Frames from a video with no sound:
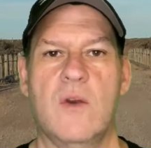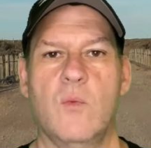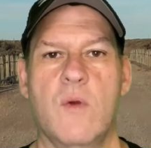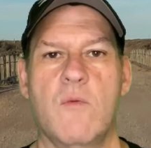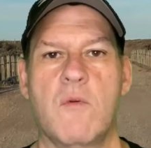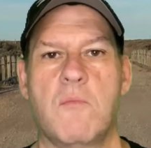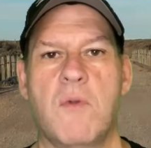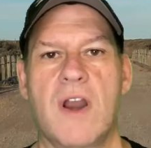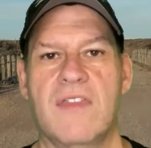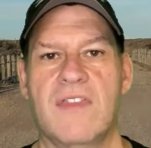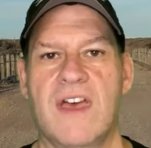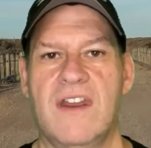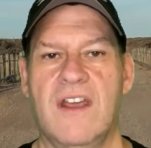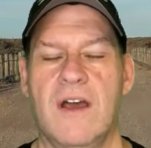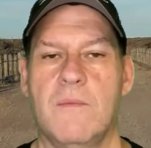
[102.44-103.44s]
would break
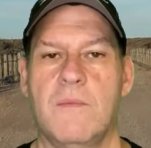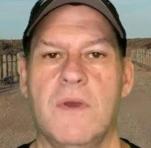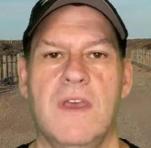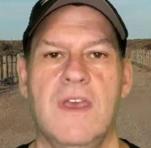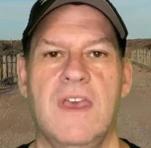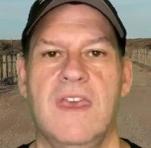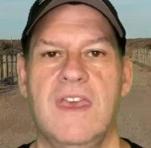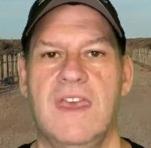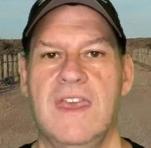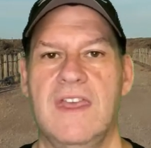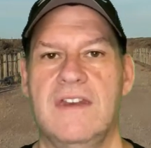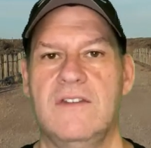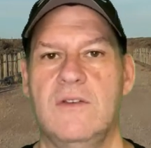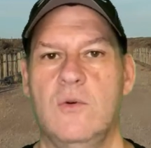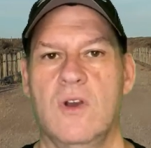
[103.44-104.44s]
that up
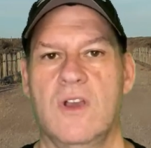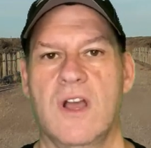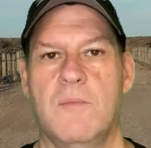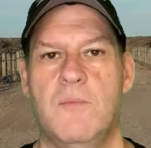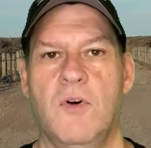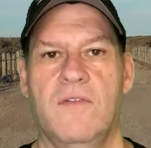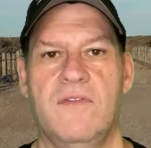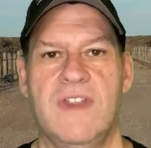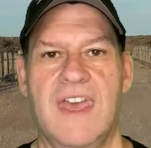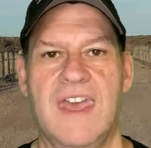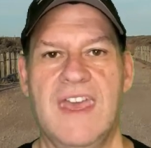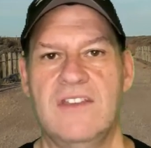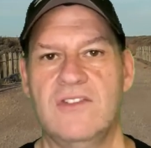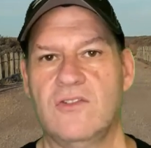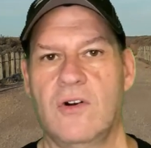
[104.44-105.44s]
into a couple of
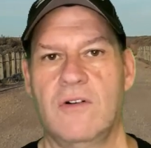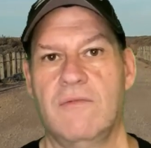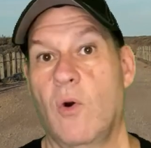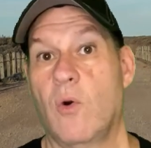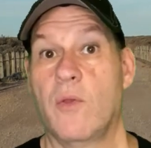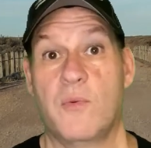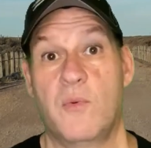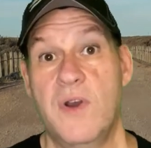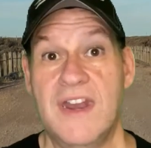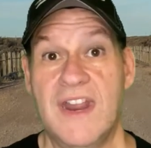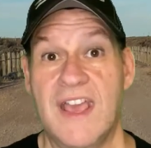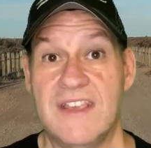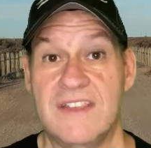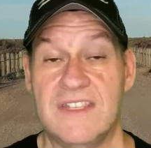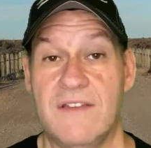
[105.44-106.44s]
days or 3
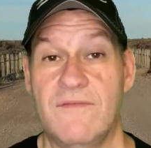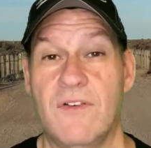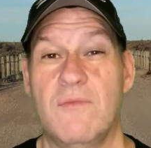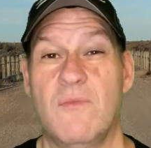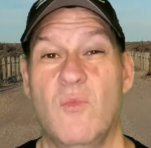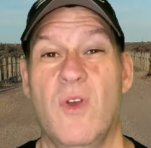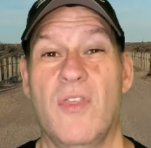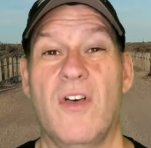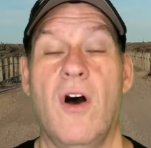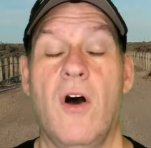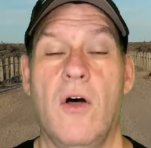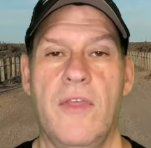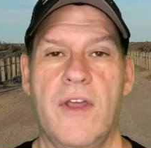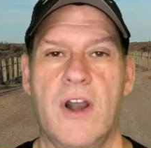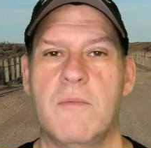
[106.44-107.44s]
days even with
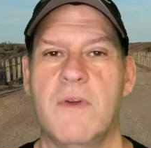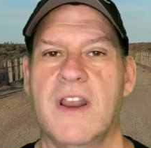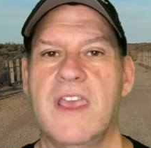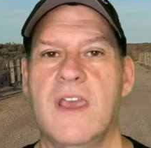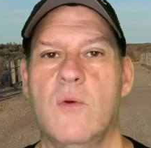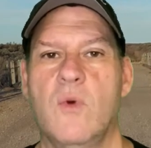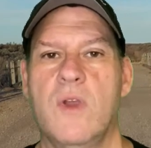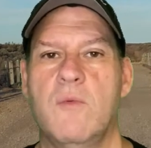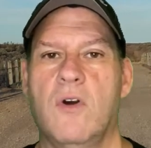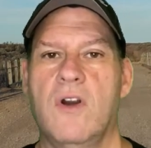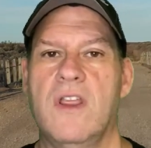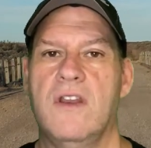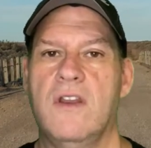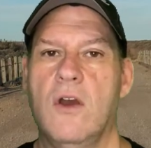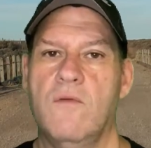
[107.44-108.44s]
all there. But again, we were
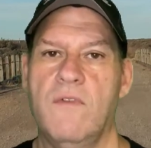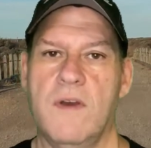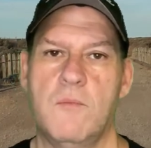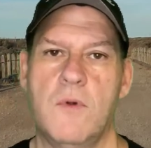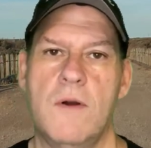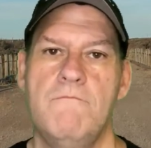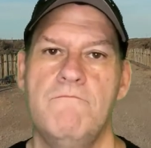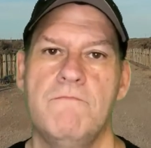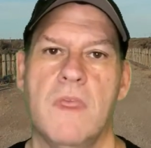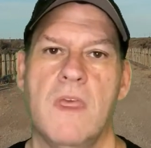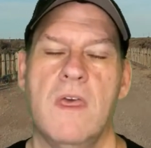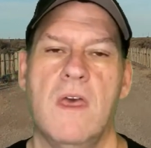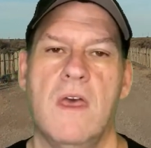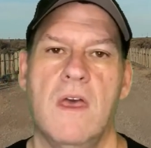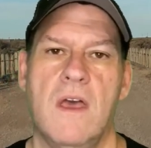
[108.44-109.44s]
in November.
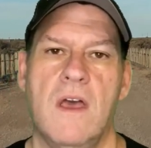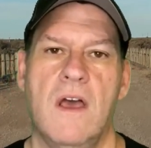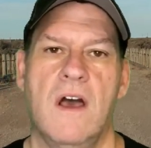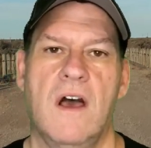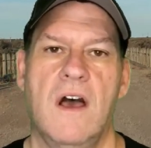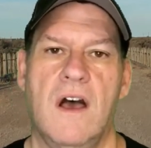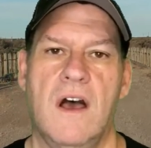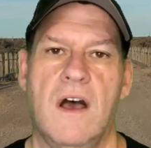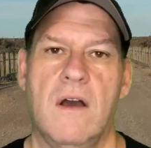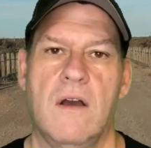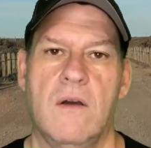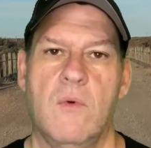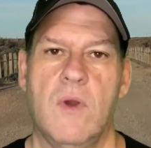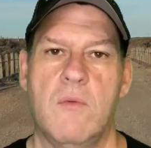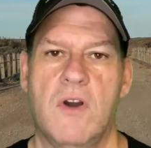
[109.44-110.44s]

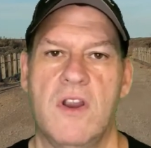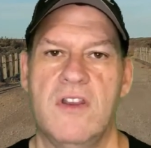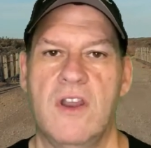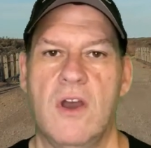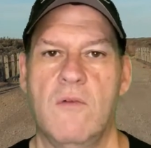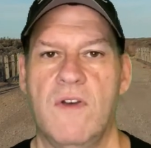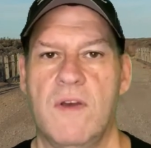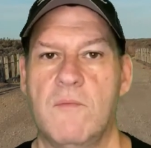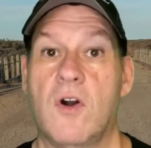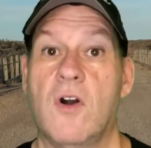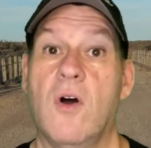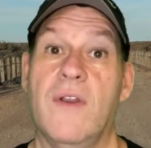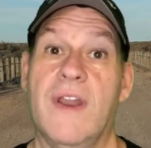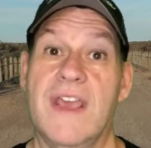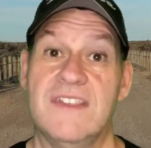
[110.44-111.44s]
We were in November
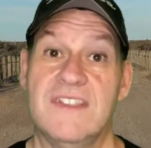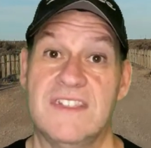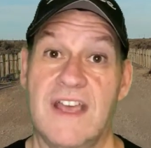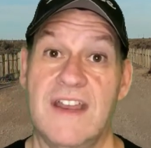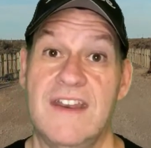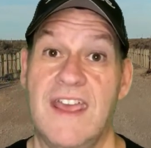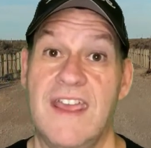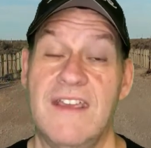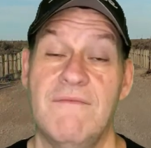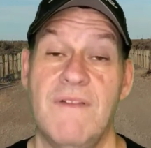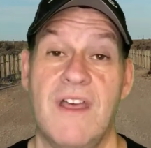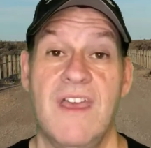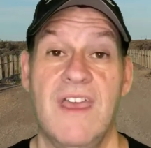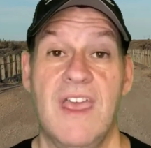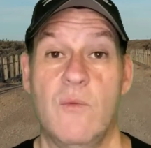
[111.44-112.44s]
on a Sunday,
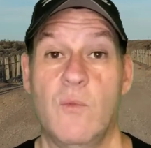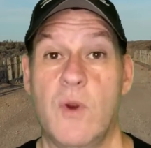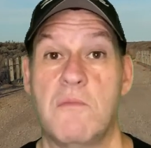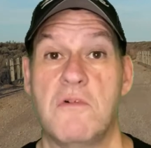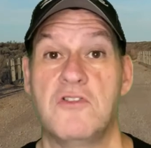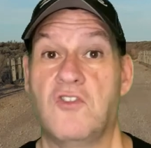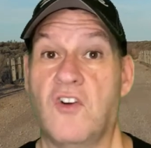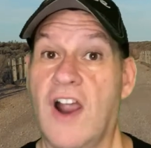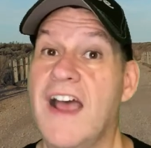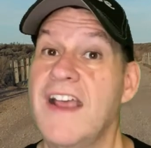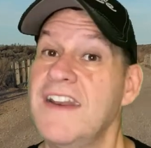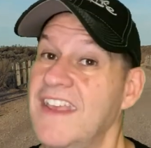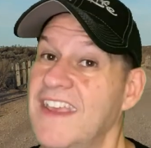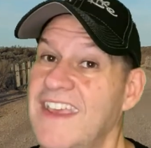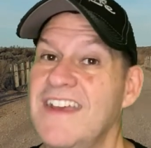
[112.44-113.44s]
and we were
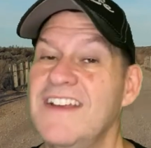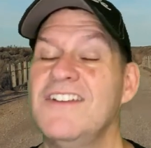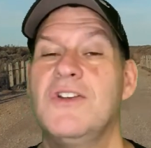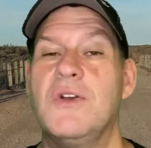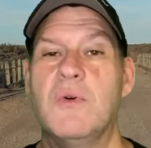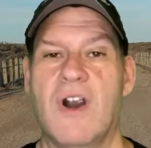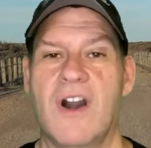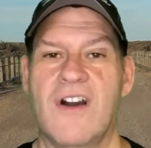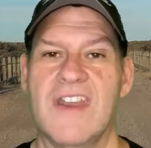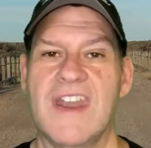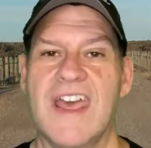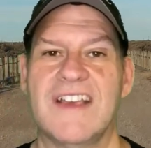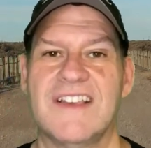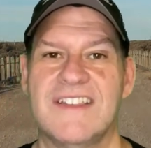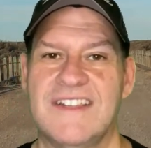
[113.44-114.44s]
trying to get to our
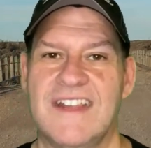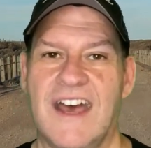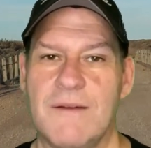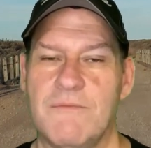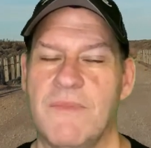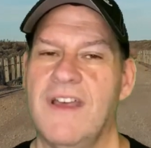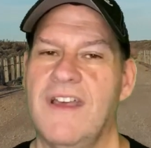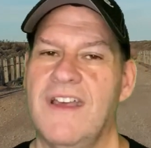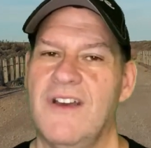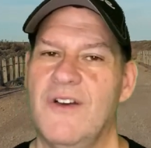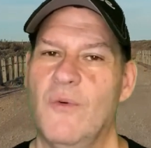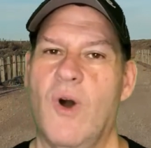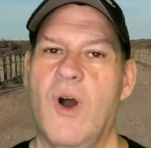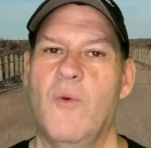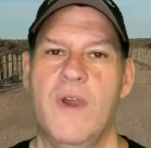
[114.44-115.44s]
next stop.
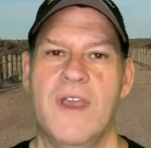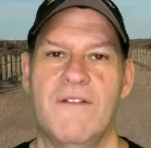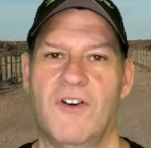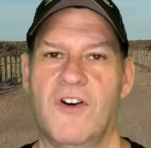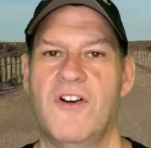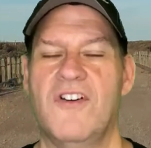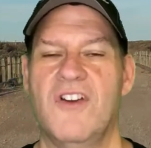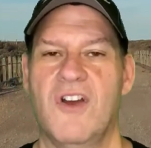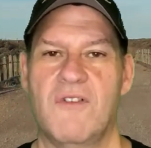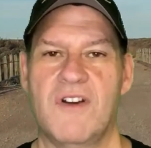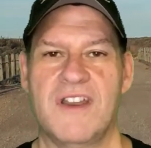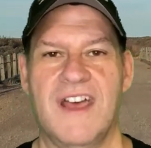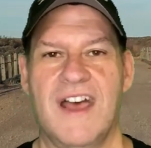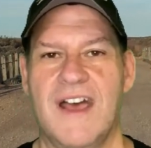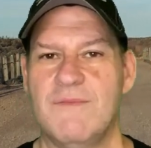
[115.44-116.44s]
What we have learned over
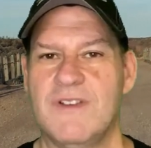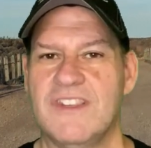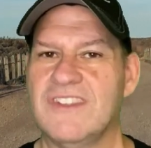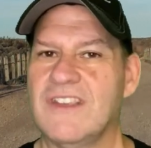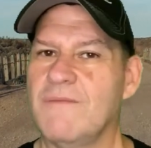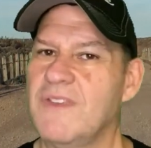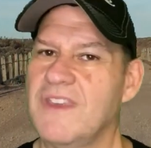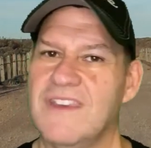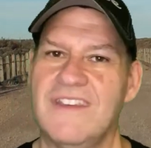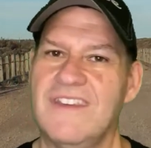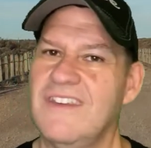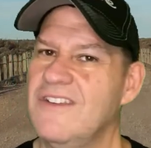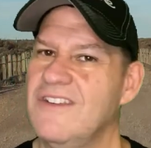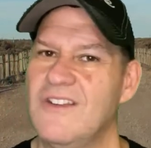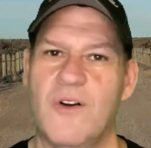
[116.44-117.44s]
time is something
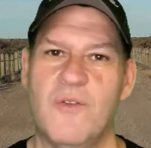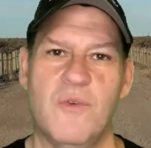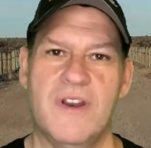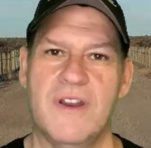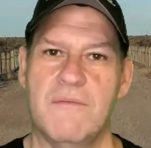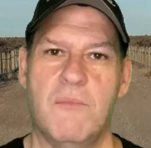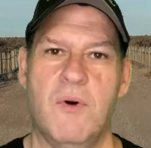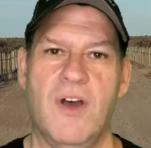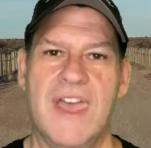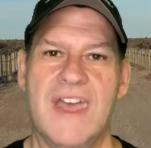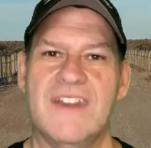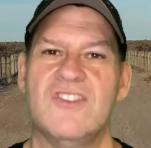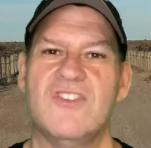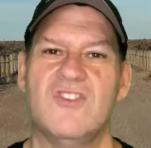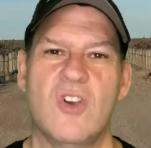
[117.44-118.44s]
you don't want to
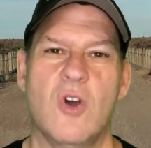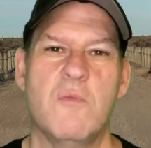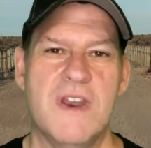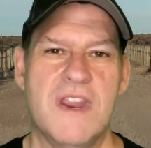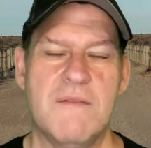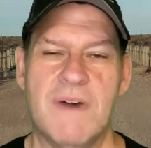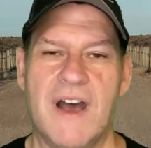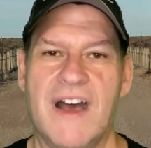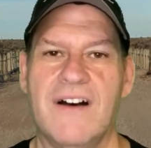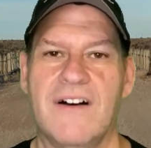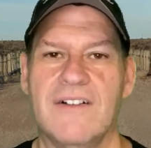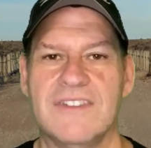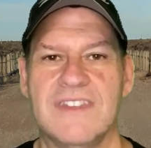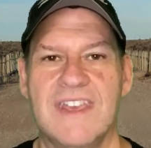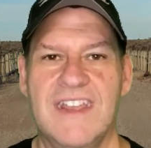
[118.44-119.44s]
plan so many
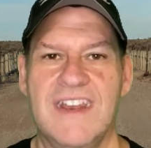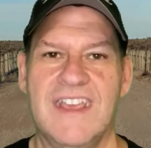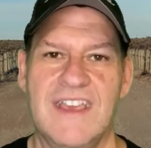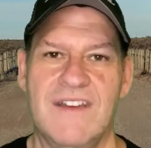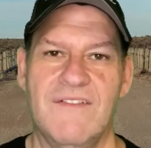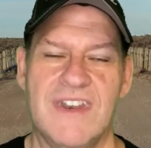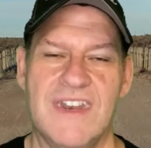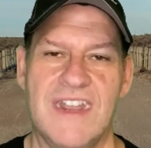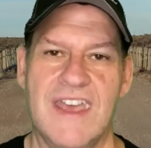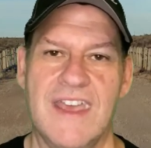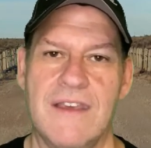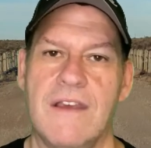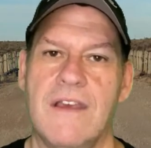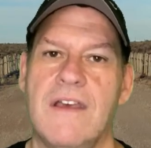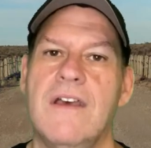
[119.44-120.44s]
miles in a given day.
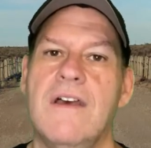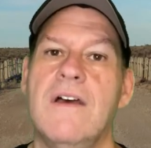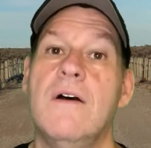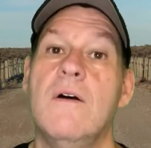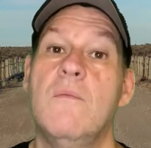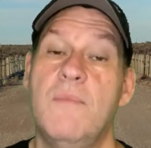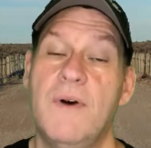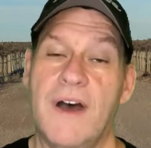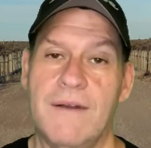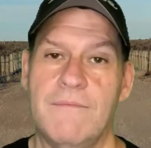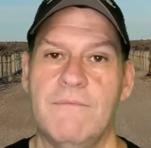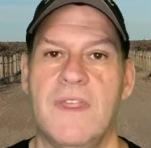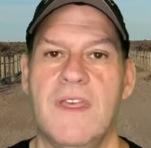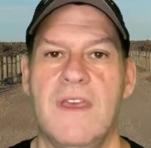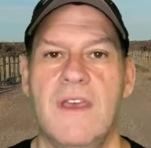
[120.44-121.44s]
But
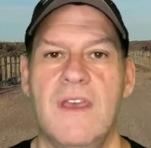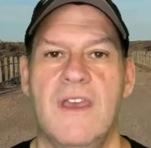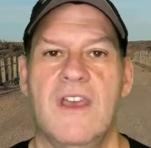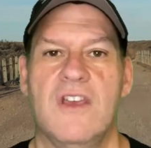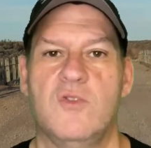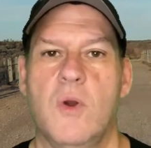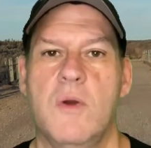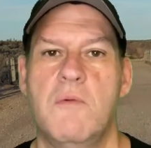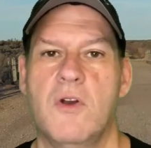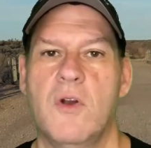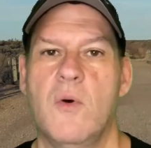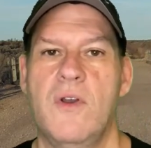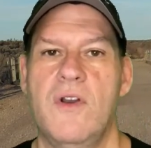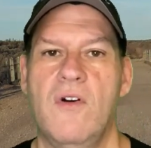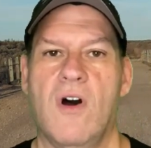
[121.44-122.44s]
as we were
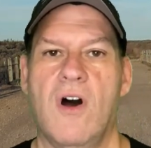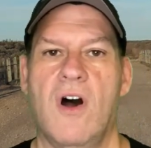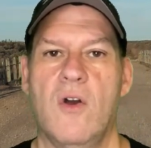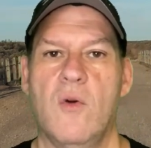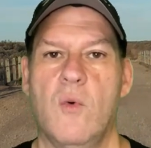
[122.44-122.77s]
going along, we